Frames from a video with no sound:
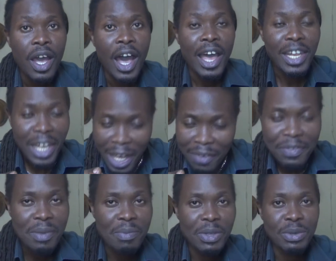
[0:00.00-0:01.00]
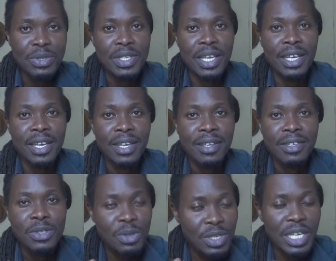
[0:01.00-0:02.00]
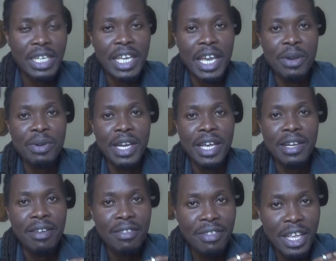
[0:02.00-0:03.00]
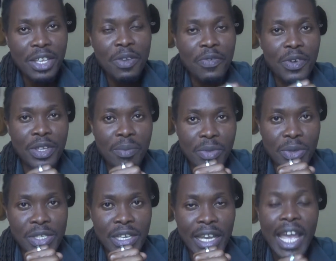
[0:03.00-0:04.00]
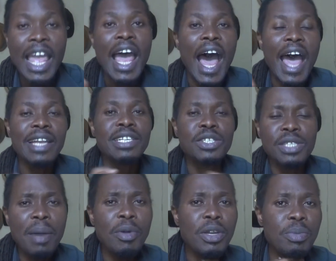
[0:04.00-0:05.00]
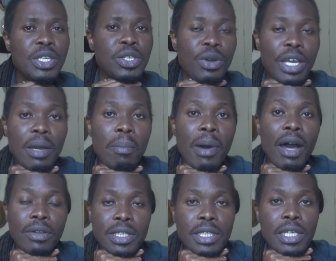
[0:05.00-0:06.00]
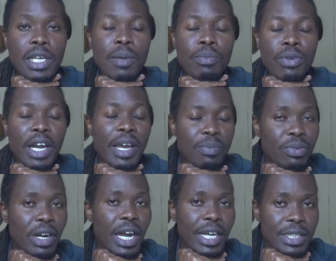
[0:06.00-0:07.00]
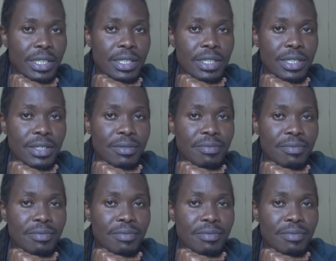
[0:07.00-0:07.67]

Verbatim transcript: I love the music. Suzan Kerunen, thank you for the music. And today I'm going to be talking about bride price.